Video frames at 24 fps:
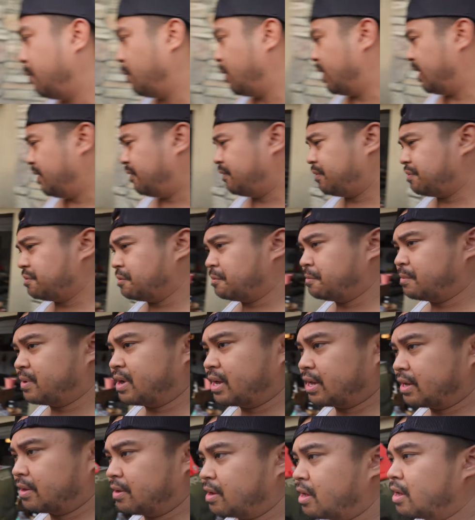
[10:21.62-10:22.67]
refuel
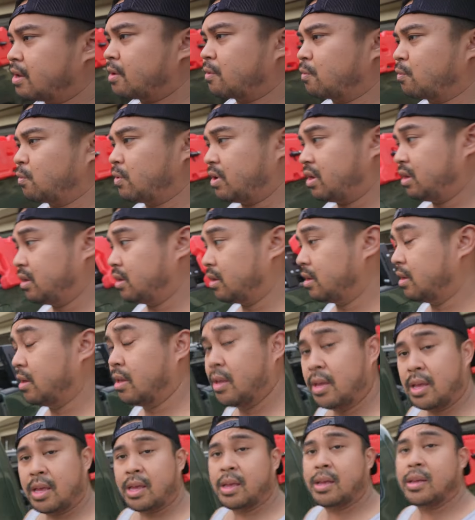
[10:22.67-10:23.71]
my rig.
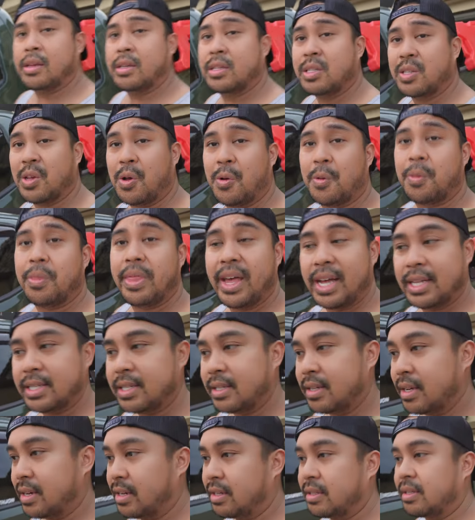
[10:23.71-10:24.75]
So
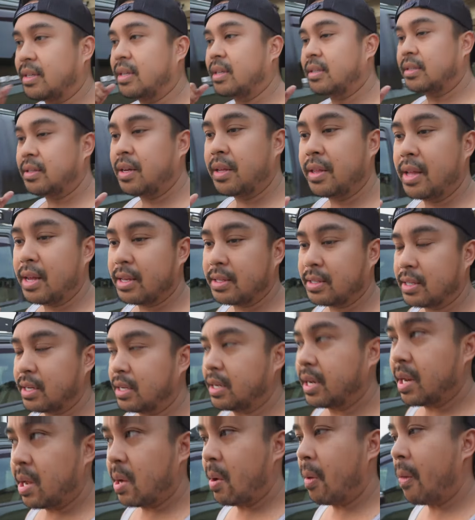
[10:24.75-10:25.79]
that's nice that's on that
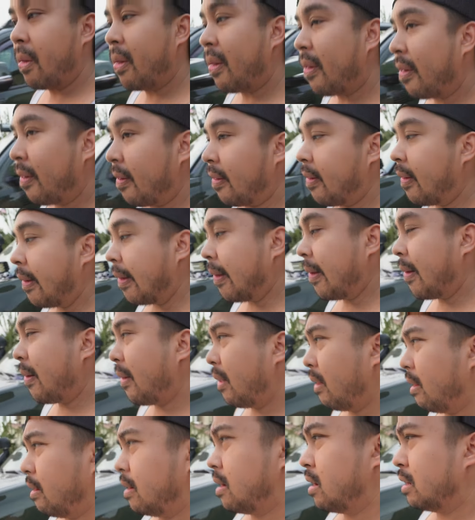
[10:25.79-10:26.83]
side now.
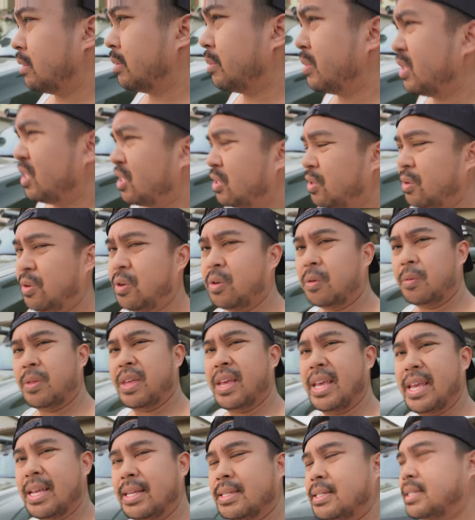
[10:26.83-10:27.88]
Uh, let me show you
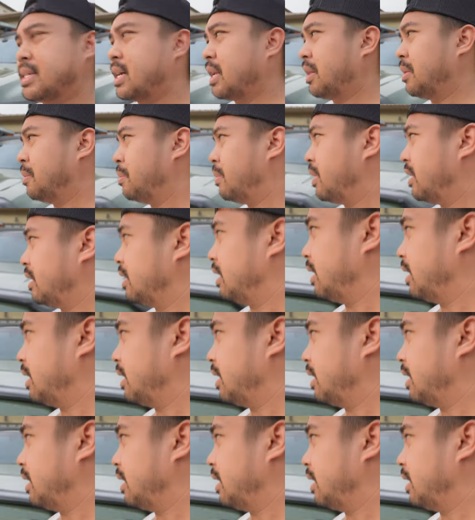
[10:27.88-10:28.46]
the inside of the bed